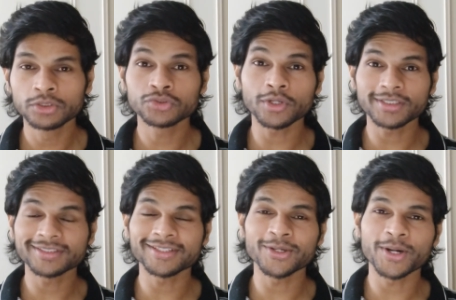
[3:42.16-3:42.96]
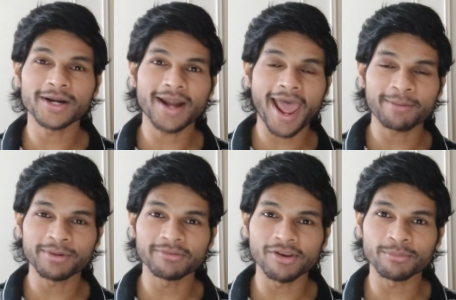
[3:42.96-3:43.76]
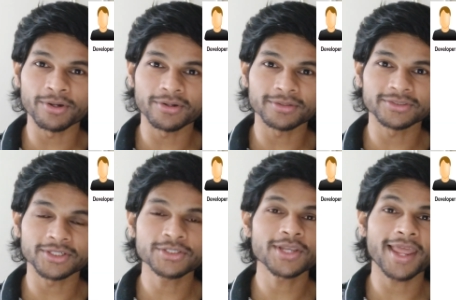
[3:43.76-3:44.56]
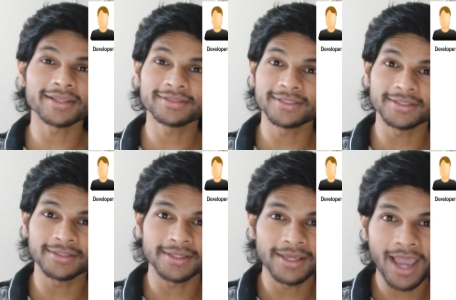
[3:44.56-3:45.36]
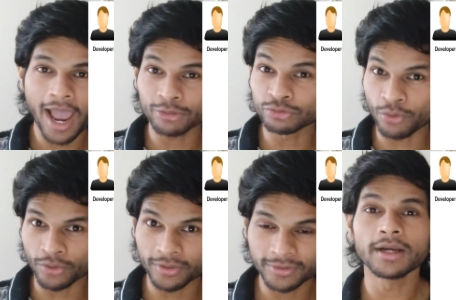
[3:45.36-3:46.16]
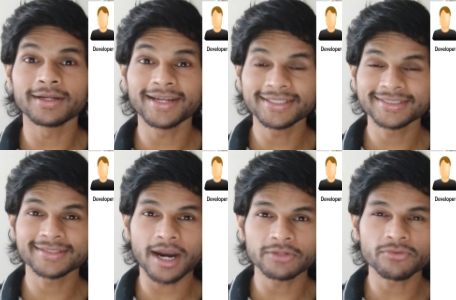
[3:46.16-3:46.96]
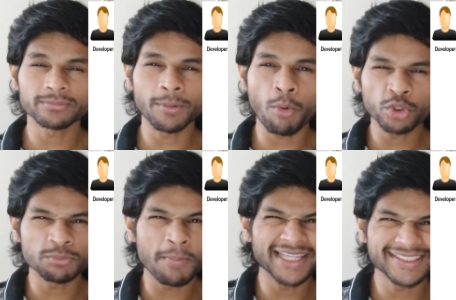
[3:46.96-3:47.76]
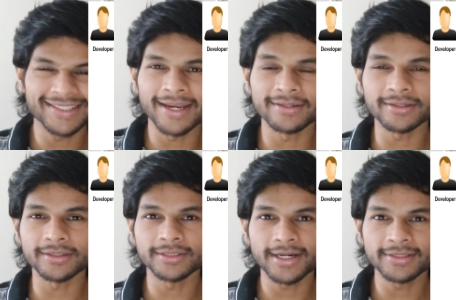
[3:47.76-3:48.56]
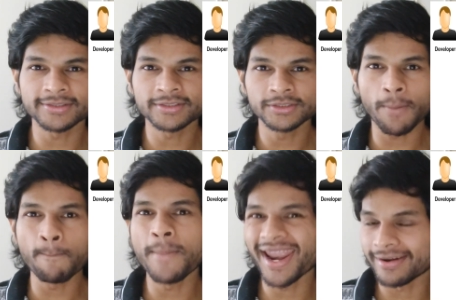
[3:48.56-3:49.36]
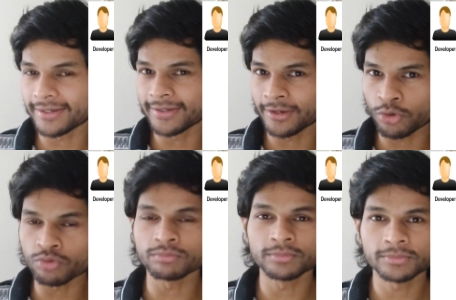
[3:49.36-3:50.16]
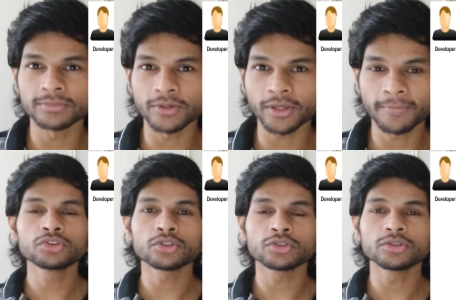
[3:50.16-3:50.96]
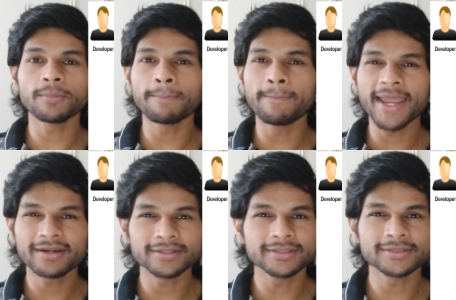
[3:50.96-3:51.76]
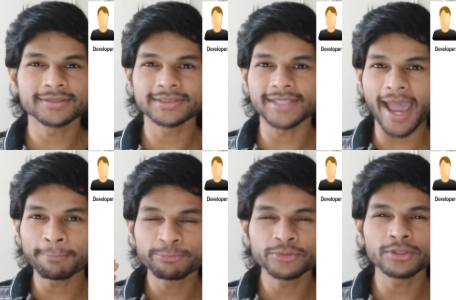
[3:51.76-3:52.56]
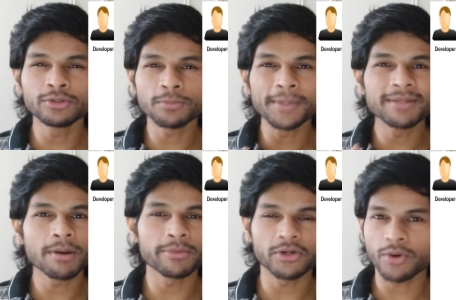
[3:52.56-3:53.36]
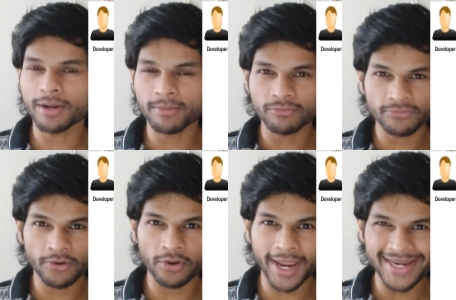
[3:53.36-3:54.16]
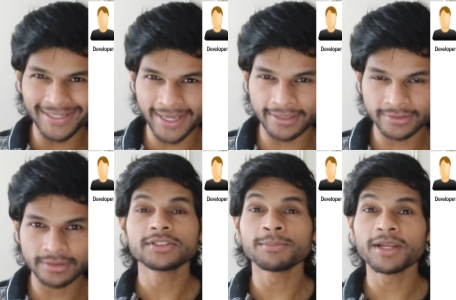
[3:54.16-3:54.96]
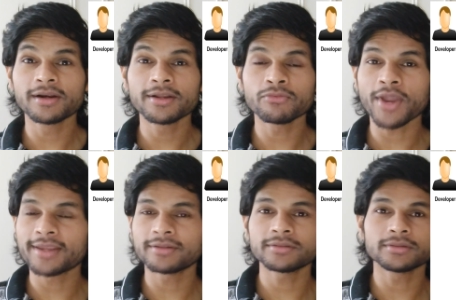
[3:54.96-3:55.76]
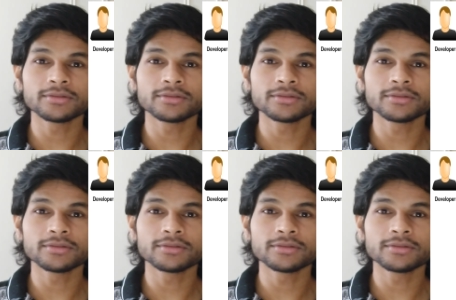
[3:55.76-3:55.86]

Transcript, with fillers: so let's say you are an app developer, just like the house owner. Let's start from the most basic entity, that is the bed in a room. Okay, so the bed is the absolute minimum requirement for any guest. Similarly, when